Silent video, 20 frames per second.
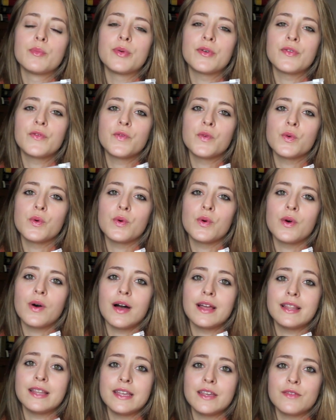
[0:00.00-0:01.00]

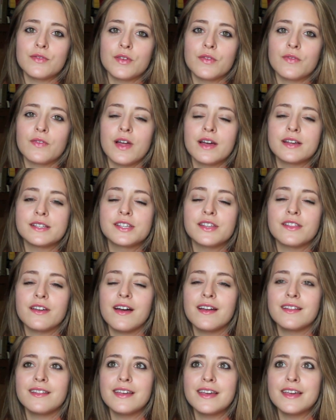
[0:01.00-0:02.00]
before I leave the flight, so
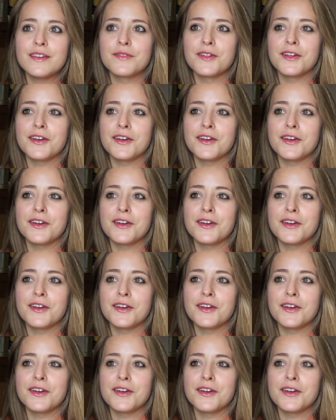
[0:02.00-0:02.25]
that I leave